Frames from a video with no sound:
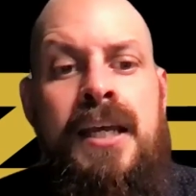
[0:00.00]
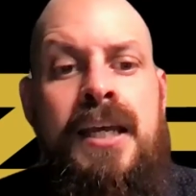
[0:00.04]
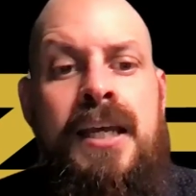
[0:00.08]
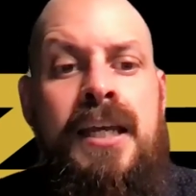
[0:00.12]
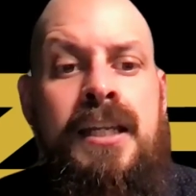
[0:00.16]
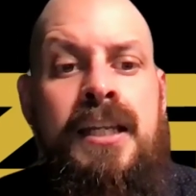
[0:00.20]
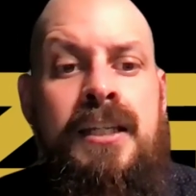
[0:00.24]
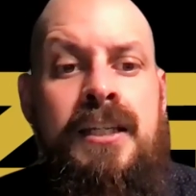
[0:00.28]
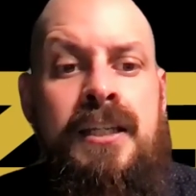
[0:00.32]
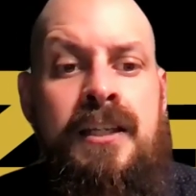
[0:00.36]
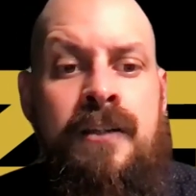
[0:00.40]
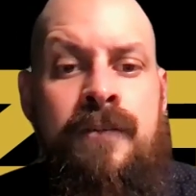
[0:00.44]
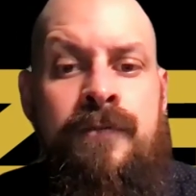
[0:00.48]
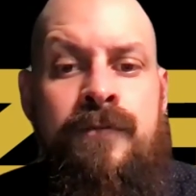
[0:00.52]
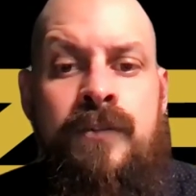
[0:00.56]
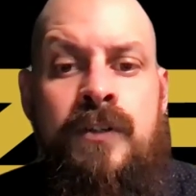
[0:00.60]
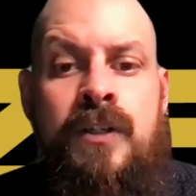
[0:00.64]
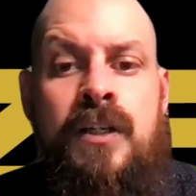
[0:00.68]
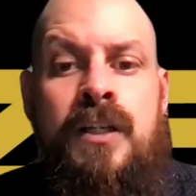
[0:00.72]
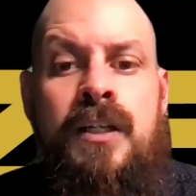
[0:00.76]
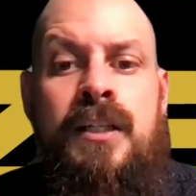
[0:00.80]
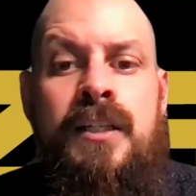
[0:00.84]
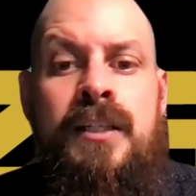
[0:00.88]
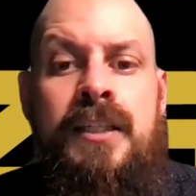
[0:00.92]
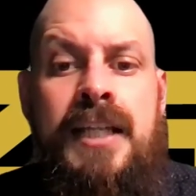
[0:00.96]
and if
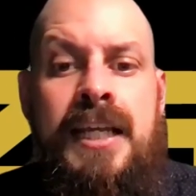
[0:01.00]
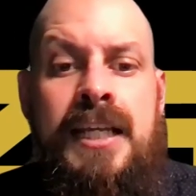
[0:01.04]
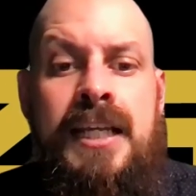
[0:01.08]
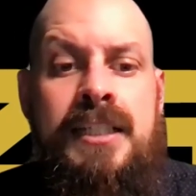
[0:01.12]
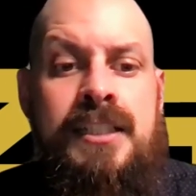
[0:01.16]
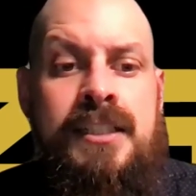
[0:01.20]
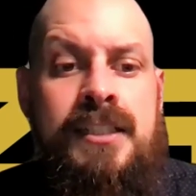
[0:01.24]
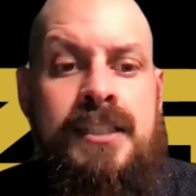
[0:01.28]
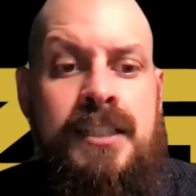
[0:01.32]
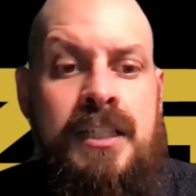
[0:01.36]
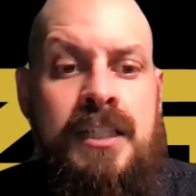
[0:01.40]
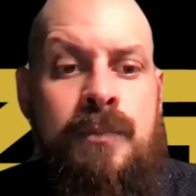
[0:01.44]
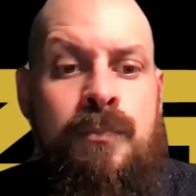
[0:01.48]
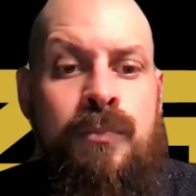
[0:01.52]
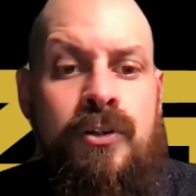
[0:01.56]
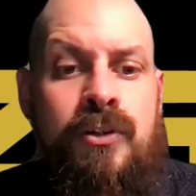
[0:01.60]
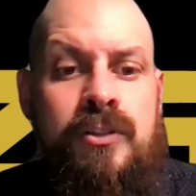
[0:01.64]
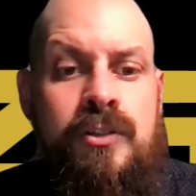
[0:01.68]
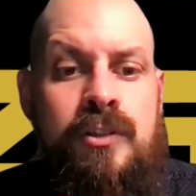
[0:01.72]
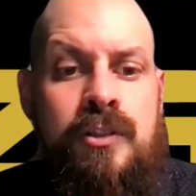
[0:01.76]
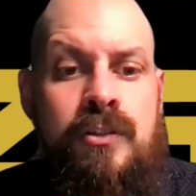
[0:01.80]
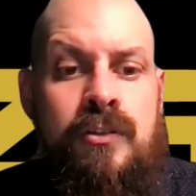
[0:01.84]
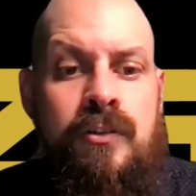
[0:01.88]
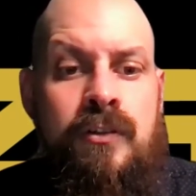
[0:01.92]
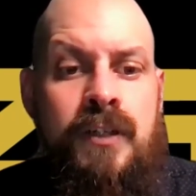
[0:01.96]
they see
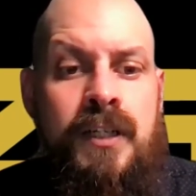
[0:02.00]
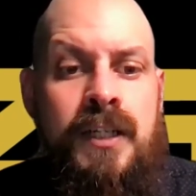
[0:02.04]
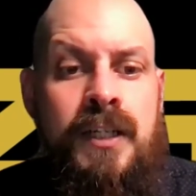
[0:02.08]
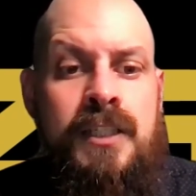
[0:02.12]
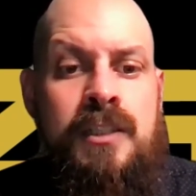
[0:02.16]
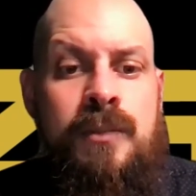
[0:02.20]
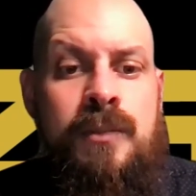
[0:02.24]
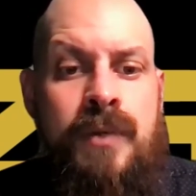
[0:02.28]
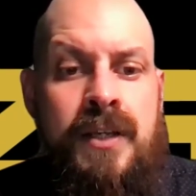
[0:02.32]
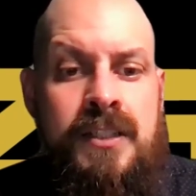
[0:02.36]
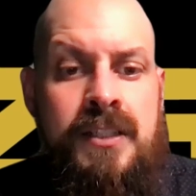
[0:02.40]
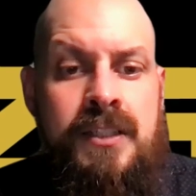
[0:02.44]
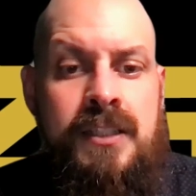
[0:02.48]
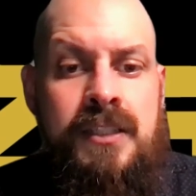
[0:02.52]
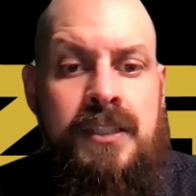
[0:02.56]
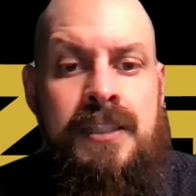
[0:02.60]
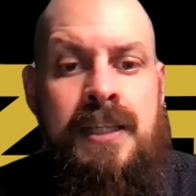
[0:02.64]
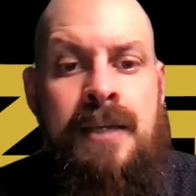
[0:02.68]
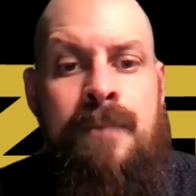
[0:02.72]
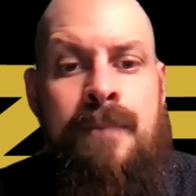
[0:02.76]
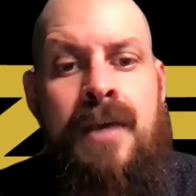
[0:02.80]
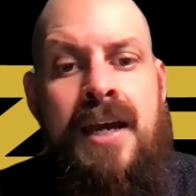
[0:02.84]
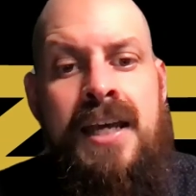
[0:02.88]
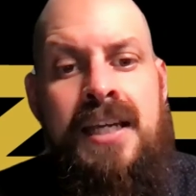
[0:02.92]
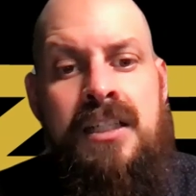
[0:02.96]
personal expenses,
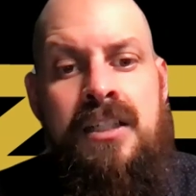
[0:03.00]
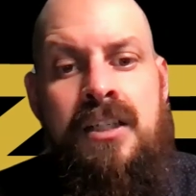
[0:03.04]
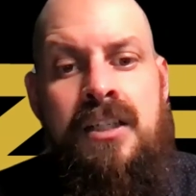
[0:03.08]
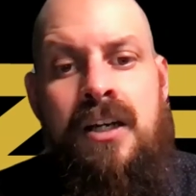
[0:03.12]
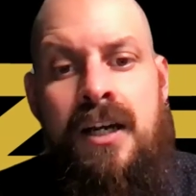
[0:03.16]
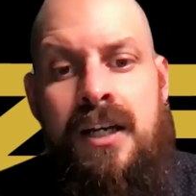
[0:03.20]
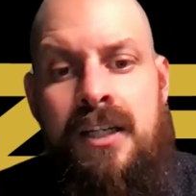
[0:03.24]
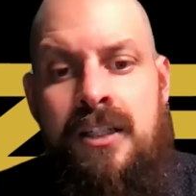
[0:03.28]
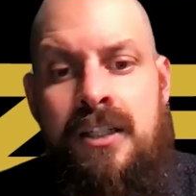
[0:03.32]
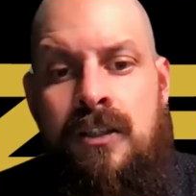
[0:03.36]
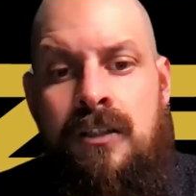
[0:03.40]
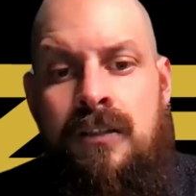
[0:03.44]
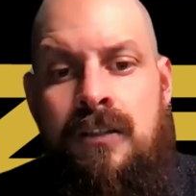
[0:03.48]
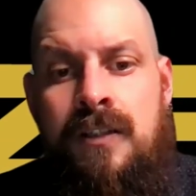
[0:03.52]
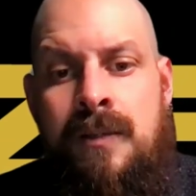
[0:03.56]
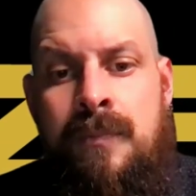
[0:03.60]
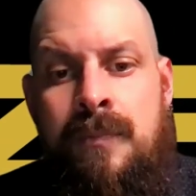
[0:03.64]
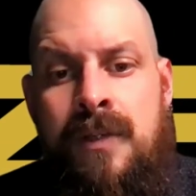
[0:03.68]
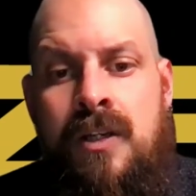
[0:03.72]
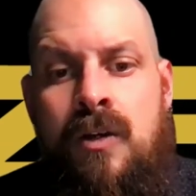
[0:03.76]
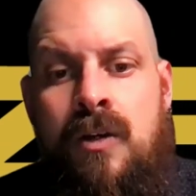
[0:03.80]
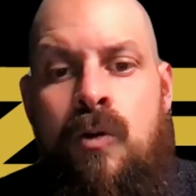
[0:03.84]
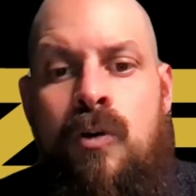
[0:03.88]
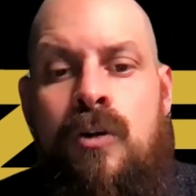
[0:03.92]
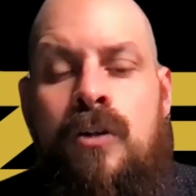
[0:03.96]
they might cut your
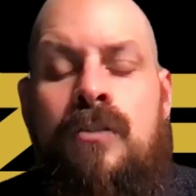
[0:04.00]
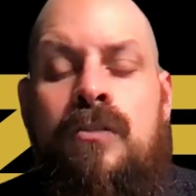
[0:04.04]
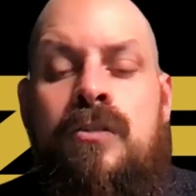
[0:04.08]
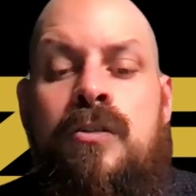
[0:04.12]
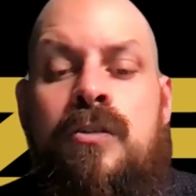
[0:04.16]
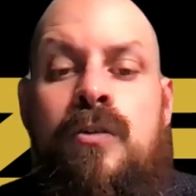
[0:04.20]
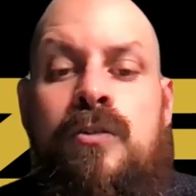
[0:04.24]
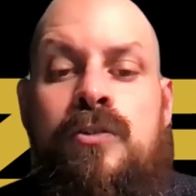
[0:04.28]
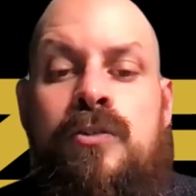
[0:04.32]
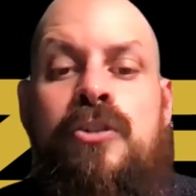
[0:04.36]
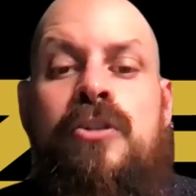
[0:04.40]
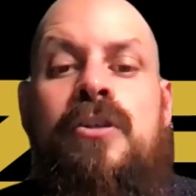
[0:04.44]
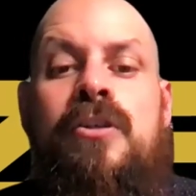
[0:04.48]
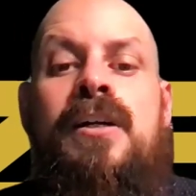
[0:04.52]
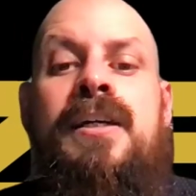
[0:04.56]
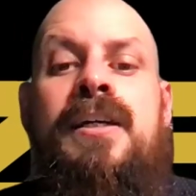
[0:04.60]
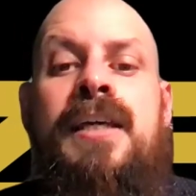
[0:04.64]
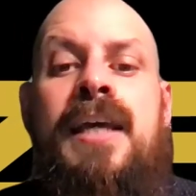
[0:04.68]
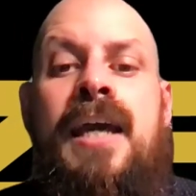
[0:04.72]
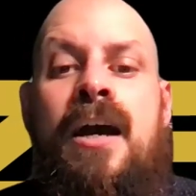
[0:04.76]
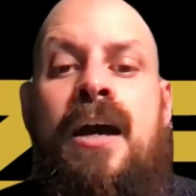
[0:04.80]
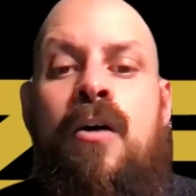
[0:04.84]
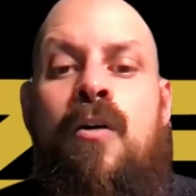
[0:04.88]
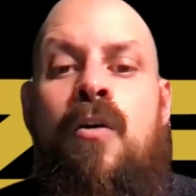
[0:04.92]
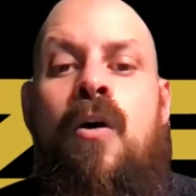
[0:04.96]
limit or close your
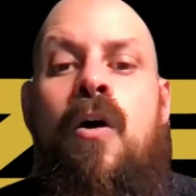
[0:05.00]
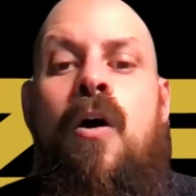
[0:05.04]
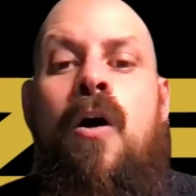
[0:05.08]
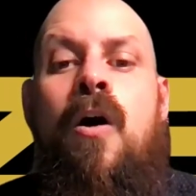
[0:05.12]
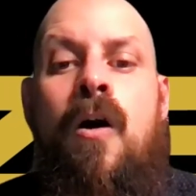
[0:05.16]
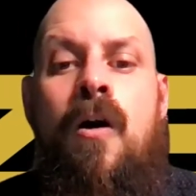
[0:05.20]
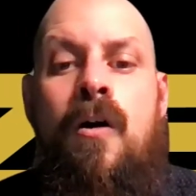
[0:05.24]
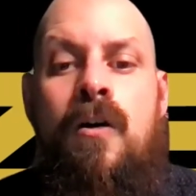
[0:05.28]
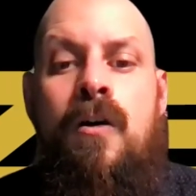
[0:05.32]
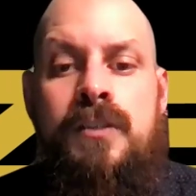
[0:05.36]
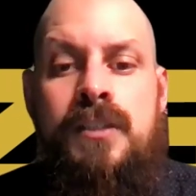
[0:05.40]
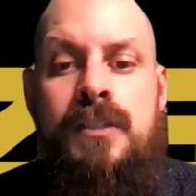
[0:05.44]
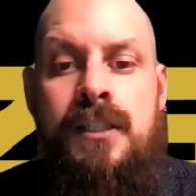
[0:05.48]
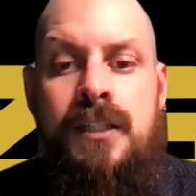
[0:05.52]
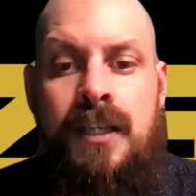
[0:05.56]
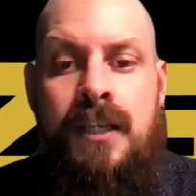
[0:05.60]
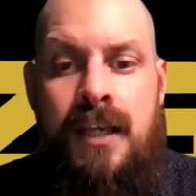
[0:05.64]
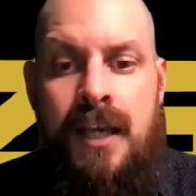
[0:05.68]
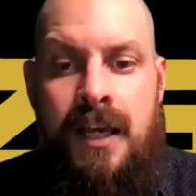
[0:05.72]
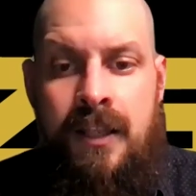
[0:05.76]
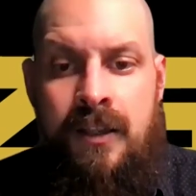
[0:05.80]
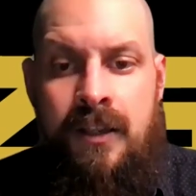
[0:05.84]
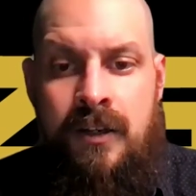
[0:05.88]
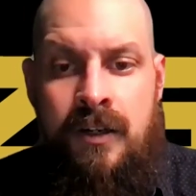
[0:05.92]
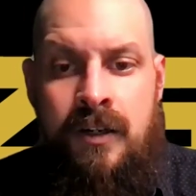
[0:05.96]
account
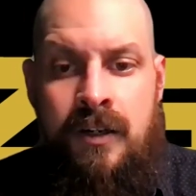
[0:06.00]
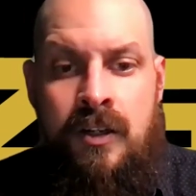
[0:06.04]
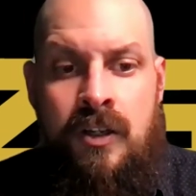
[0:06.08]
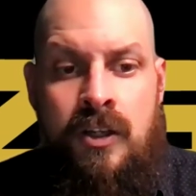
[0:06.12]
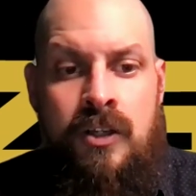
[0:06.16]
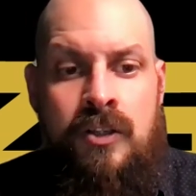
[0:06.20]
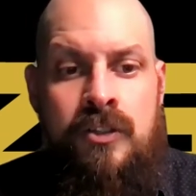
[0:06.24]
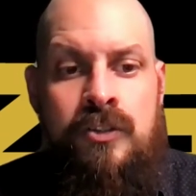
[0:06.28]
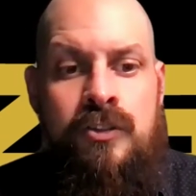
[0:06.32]
altogether.